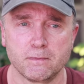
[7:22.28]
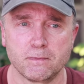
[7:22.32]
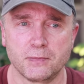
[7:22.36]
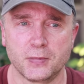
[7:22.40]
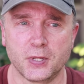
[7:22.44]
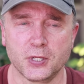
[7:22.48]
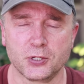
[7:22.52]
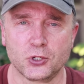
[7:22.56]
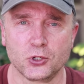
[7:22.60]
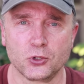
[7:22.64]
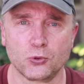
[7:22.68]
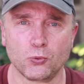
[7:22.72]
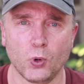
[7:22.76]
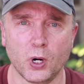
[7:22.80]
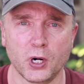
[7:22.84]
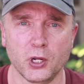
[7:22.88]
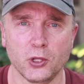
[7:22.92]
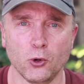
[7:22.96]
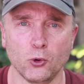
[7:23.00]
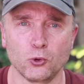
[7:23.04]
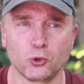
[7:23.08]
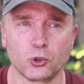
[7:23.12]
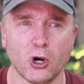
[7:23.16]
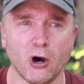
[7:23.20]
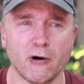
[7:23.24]
this is one of
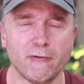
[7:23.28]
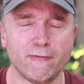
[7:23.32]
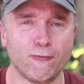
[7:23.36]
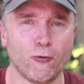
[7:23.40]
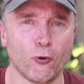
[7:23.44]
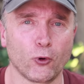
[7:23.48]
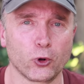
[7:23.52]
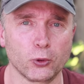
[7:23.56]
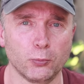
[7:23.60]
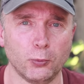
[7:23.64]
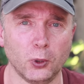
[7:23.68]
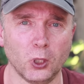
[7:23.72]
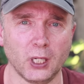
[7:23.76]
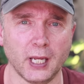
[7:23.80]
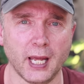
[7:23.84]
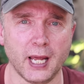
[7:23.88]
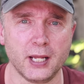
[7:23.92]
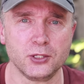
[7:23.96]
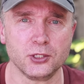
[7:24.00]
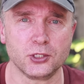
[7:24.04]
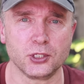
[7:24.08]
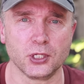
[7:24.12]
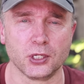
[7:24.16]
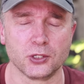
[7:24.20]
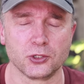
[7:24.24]
those affordable
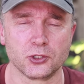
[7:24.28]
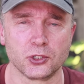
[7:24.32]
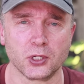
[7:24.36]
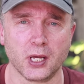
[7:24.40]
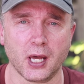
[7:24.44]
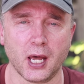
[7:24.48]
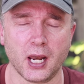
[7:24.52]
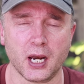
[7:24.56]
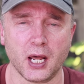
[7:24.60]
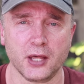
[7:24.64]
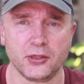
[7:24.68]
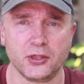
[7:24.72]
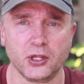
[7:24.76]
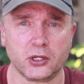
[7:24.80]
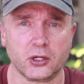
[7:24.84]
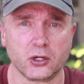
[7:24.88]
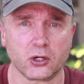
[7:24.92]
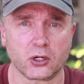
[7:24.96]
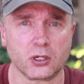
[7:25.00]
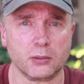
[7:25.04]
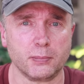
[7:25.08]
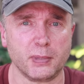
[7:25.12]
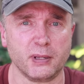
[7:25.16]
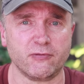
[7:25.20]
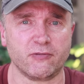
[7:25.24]
lenses, and I think you're
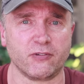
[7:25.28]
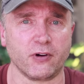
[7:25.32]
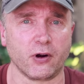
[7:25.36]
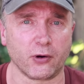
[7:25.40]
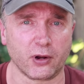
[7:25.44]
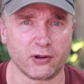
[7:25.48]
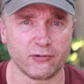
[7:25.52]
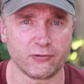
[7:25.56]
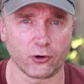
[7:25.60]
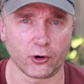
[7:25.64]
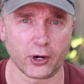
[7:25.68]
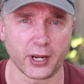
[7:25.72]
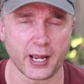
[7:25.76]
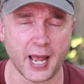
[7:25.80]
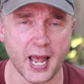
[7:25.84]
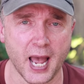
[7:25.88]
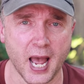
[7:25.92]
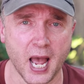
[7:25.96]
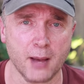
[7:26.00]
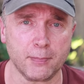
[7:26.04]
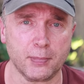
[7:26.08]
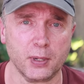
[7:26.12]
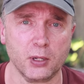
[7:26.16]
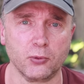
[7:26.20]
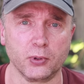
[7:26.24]
going to be very, very
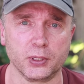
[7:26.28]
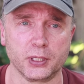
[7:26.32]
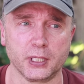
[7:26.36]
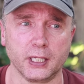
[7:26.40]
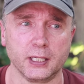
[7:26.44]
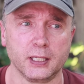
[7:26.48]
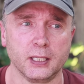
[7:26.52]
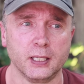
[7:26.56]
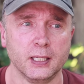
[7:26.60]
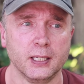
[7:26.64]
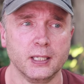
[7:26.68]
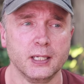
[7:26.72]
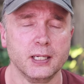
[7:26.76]
happy with it.